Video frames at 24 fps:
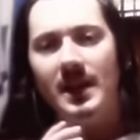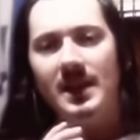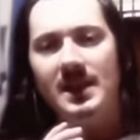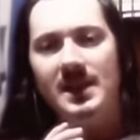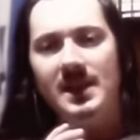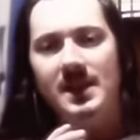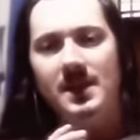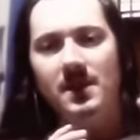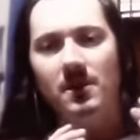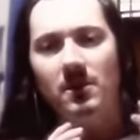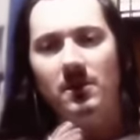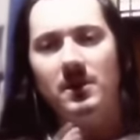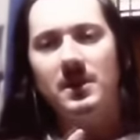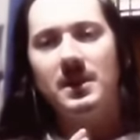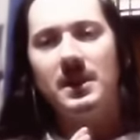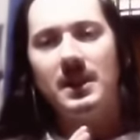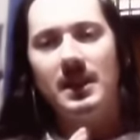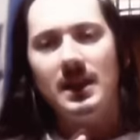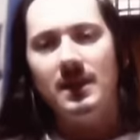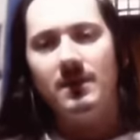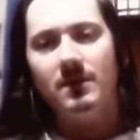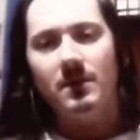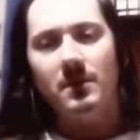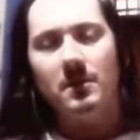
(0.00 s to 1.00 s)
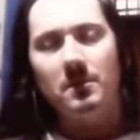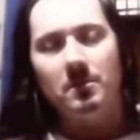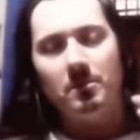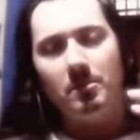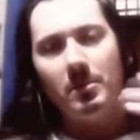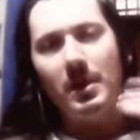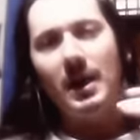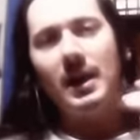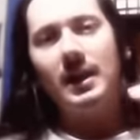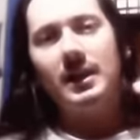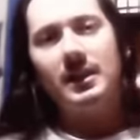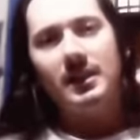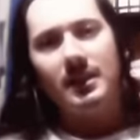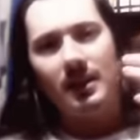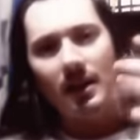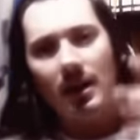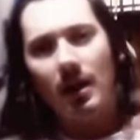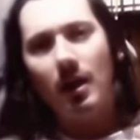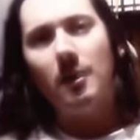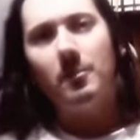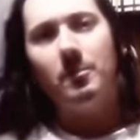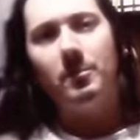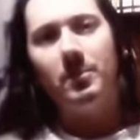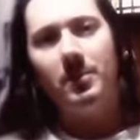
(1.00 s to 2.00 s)
it's not even backed
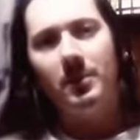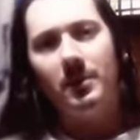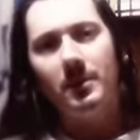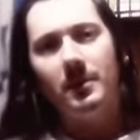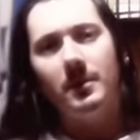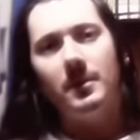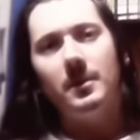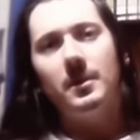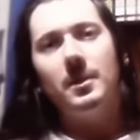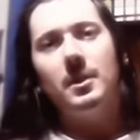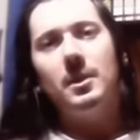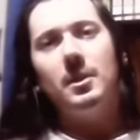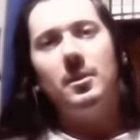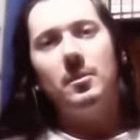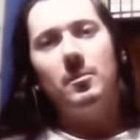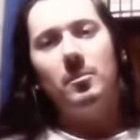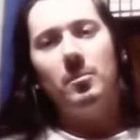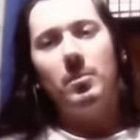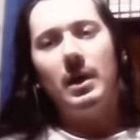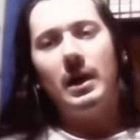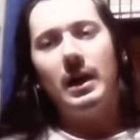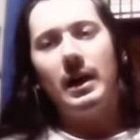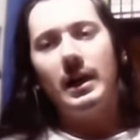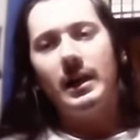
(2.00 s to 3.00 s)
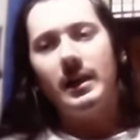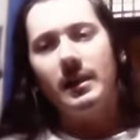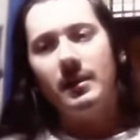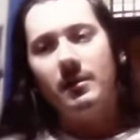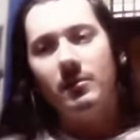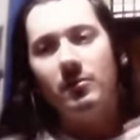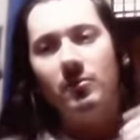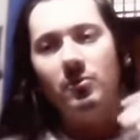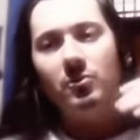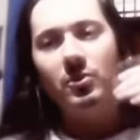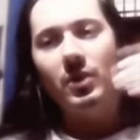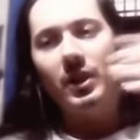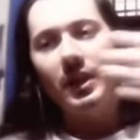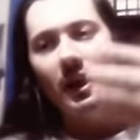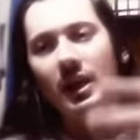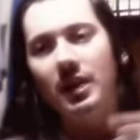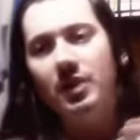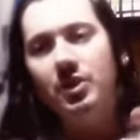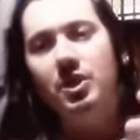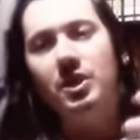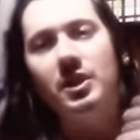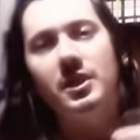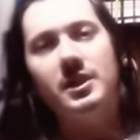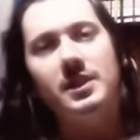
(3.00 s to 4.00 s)
up by
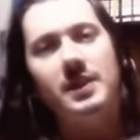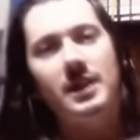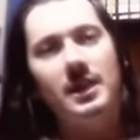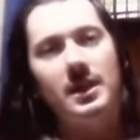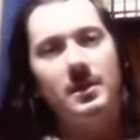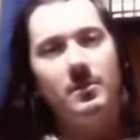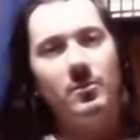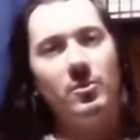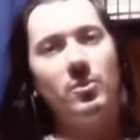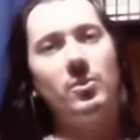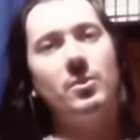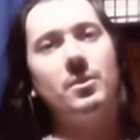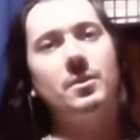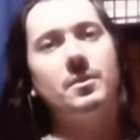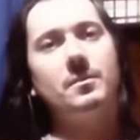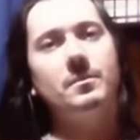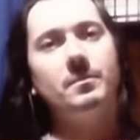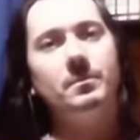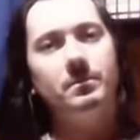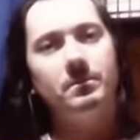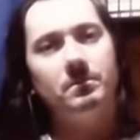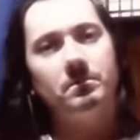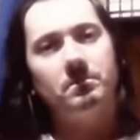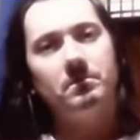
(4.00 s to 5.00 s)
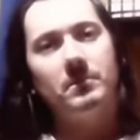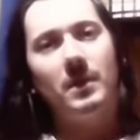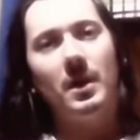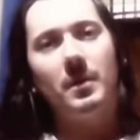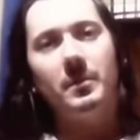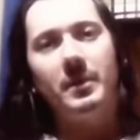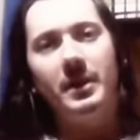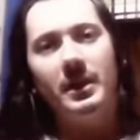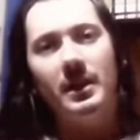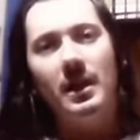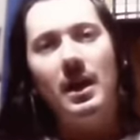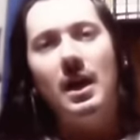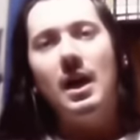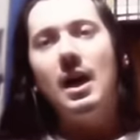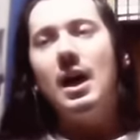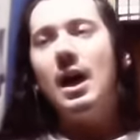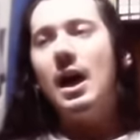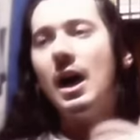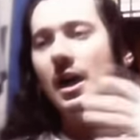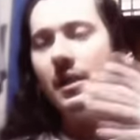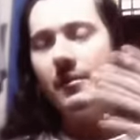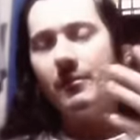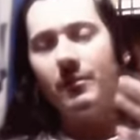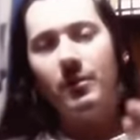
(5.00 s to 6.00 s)
credentials anymore. I mean,
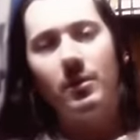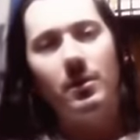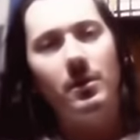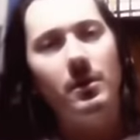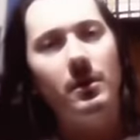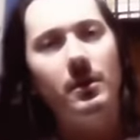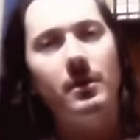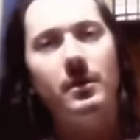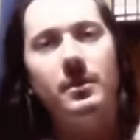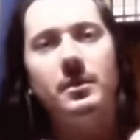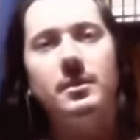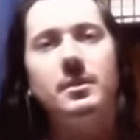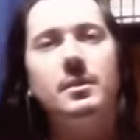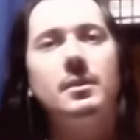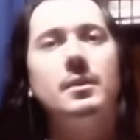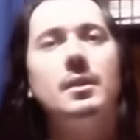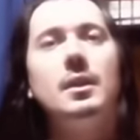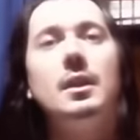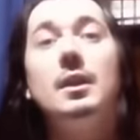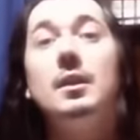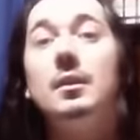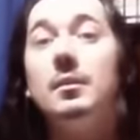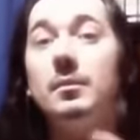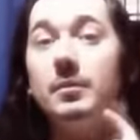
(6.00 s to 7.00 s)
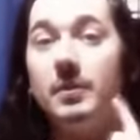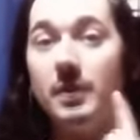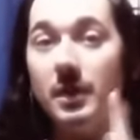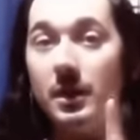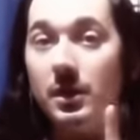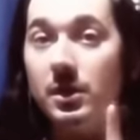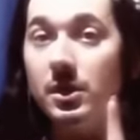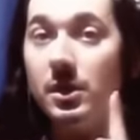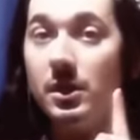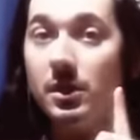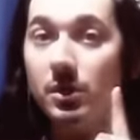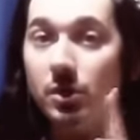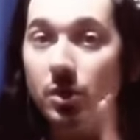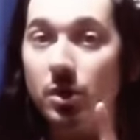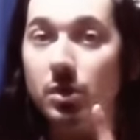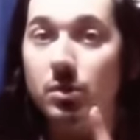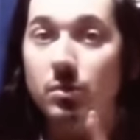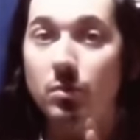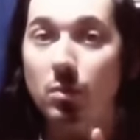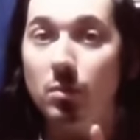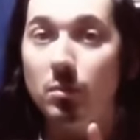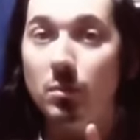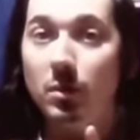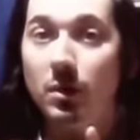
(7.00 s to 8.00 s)
I've heard, this is
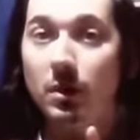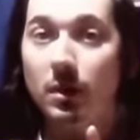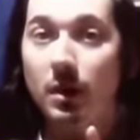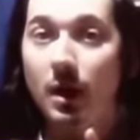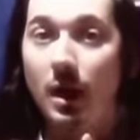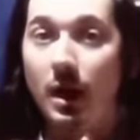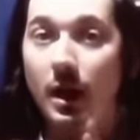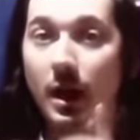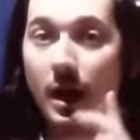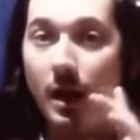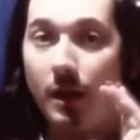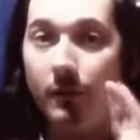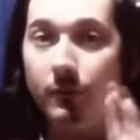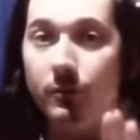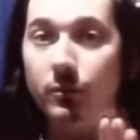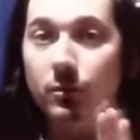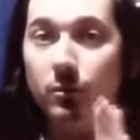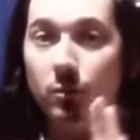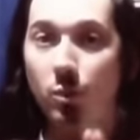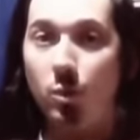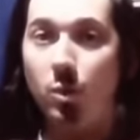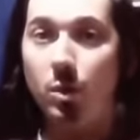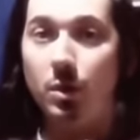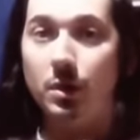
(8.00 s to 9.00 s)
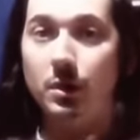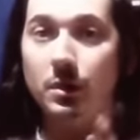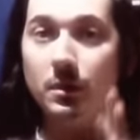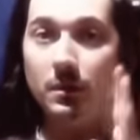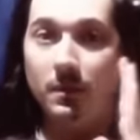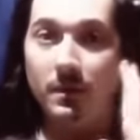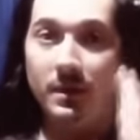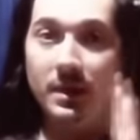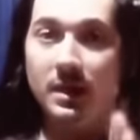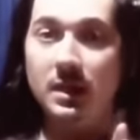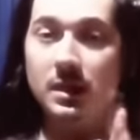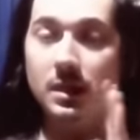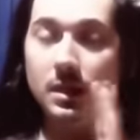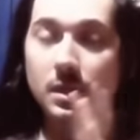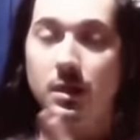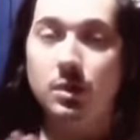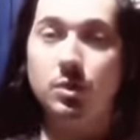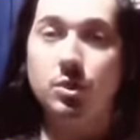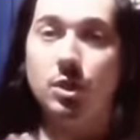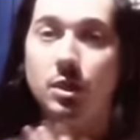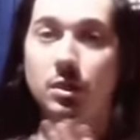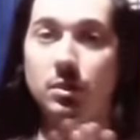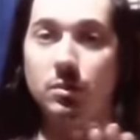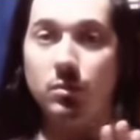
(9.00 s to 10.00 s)
just rumor, I have to warn you, this
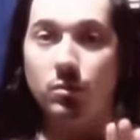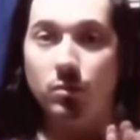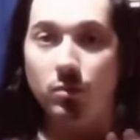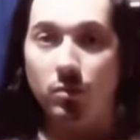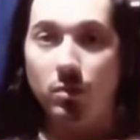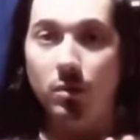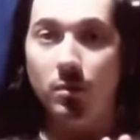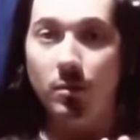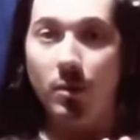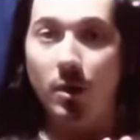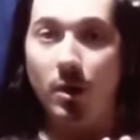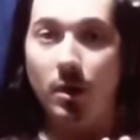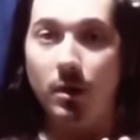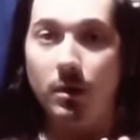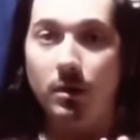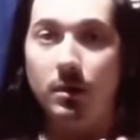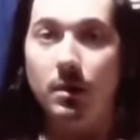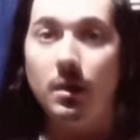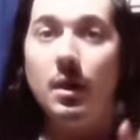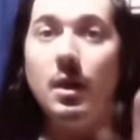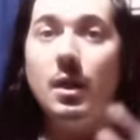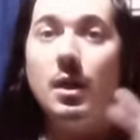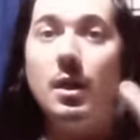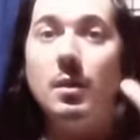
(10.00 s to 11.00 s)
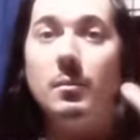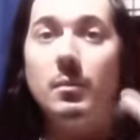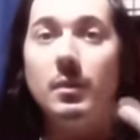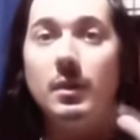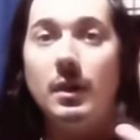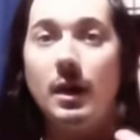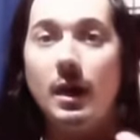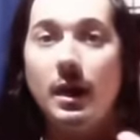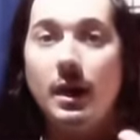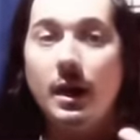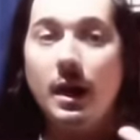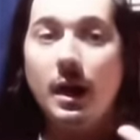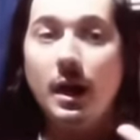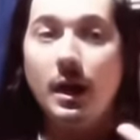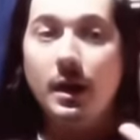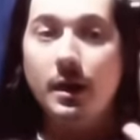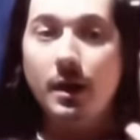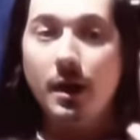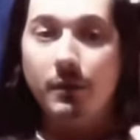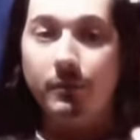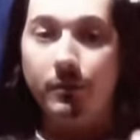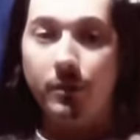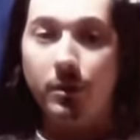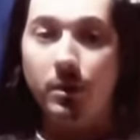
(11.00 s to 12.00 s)
is just rumor, but
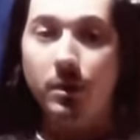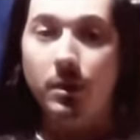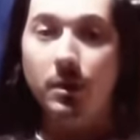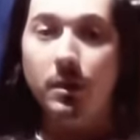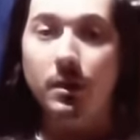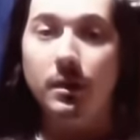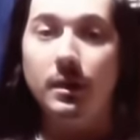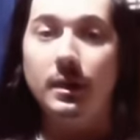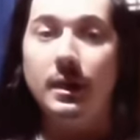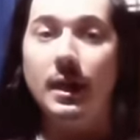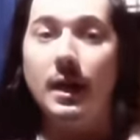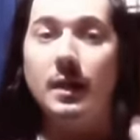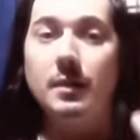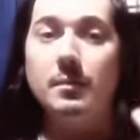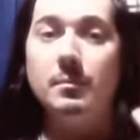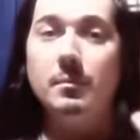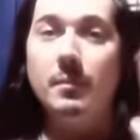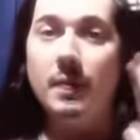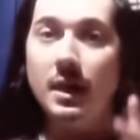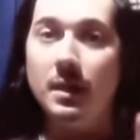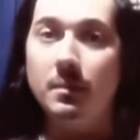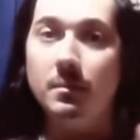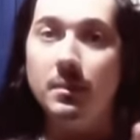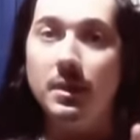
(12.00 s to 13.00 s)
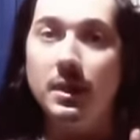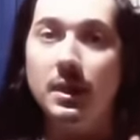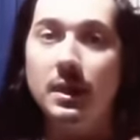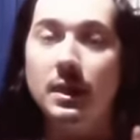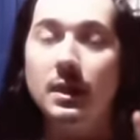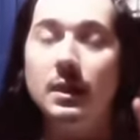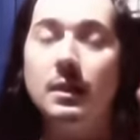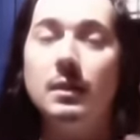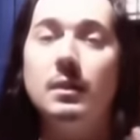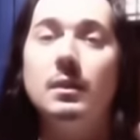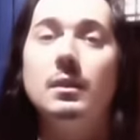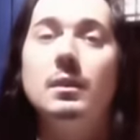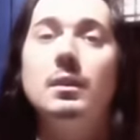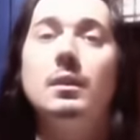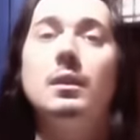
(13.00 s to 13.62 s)
I have heard that maybe